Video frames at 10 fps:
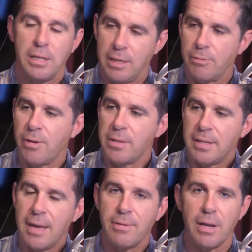"Dear Father
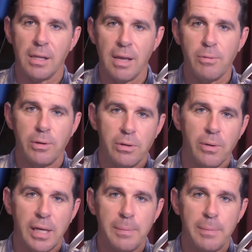David, I love what you're doing,